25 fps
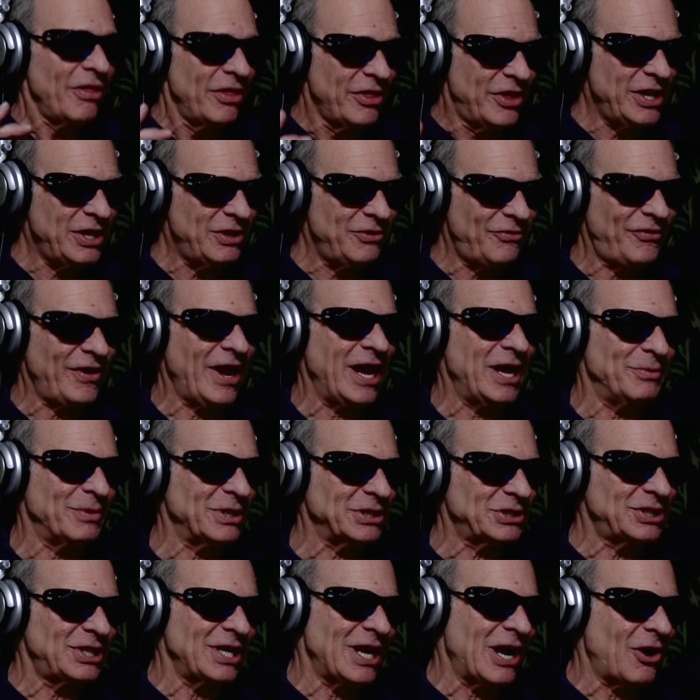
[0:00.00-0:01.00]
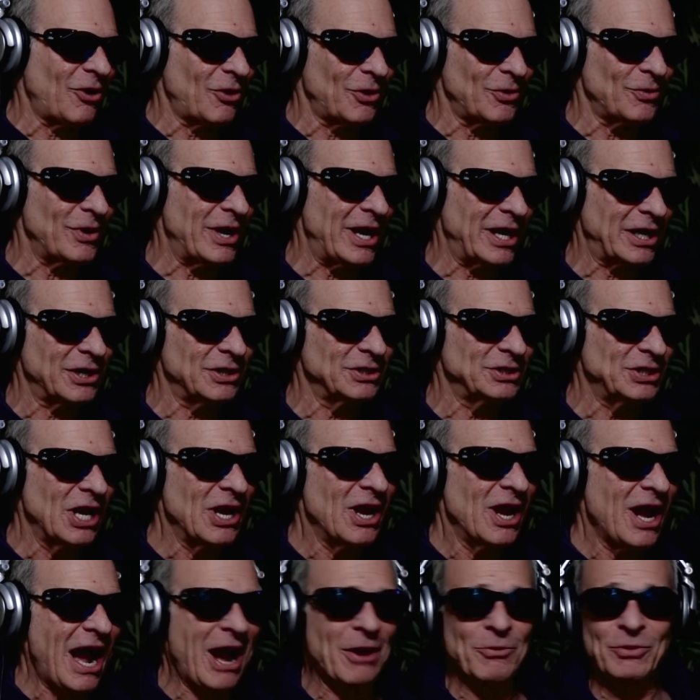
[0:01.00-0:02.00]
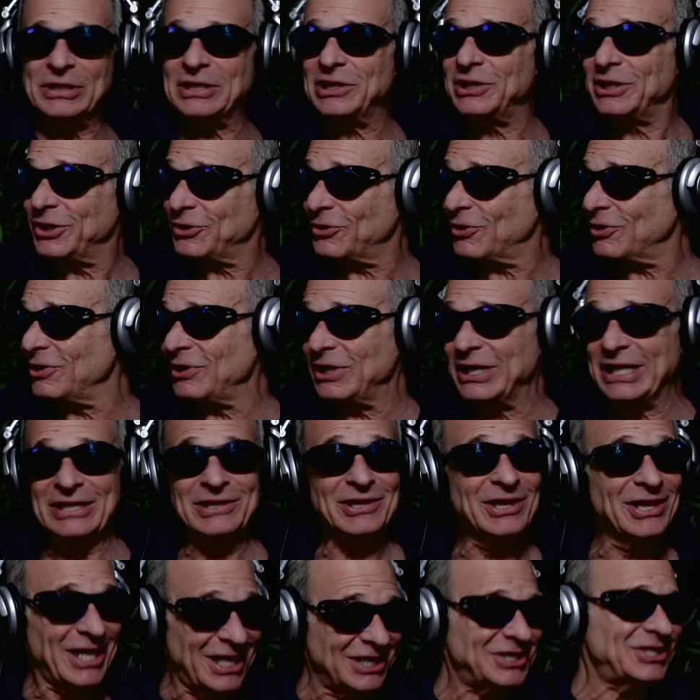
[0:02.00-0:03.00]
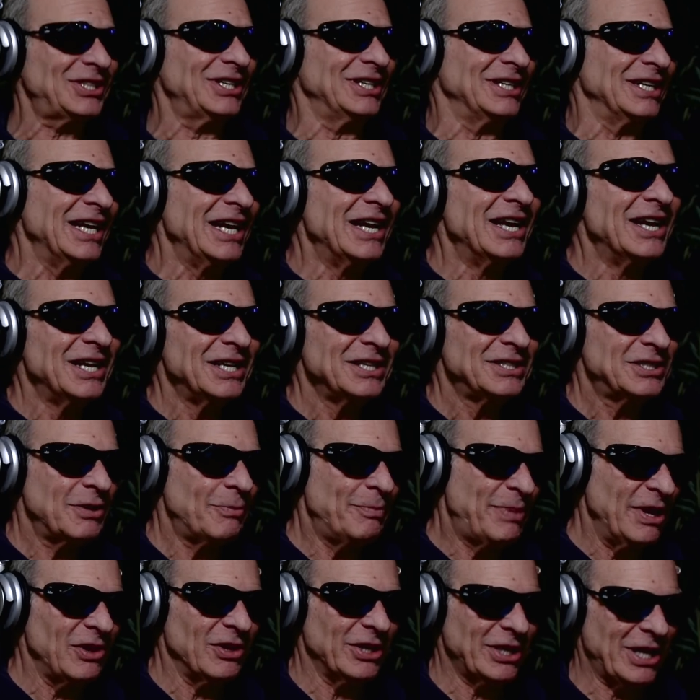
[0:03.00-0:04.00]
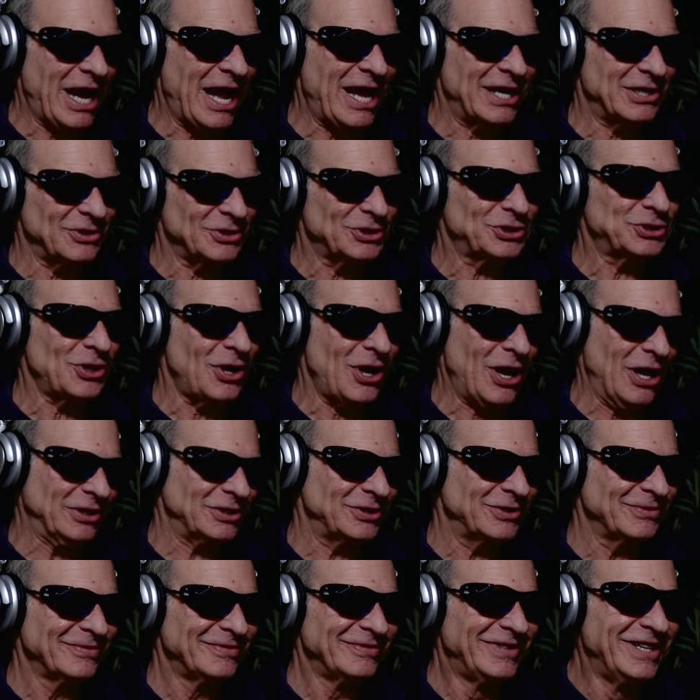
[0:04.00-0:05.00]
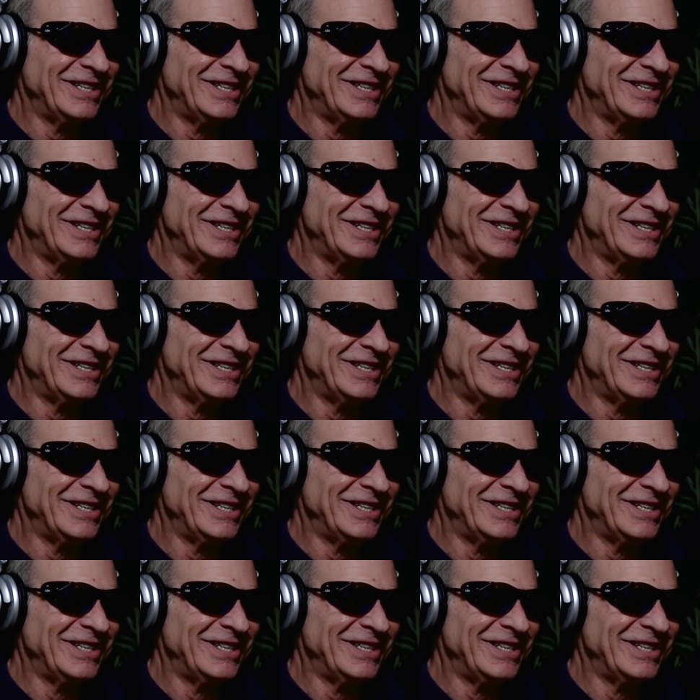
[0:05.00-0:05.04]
the famous Tower Records, I would literally listen to Billy Idol songs